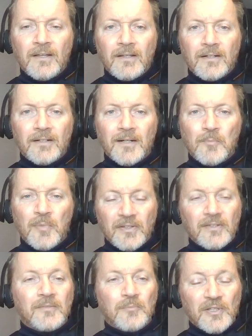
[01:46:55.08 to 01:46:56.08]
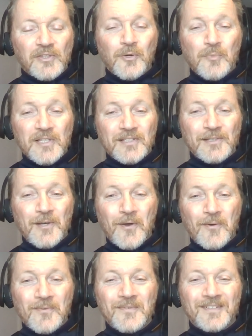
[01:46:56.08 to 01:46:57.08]
uh, but, but they'll be
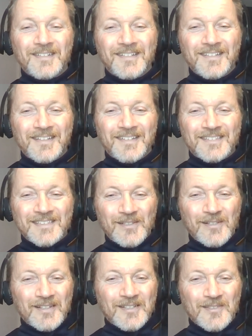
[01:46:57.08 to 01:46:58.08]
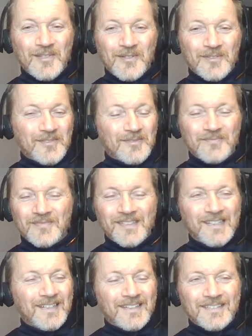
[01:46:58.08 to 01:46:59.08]
slow because there's
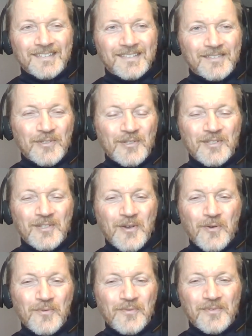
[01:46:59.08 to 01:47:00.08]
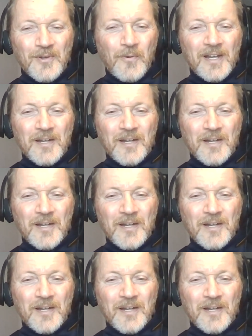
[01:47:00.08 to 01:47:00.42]
there's just no no way to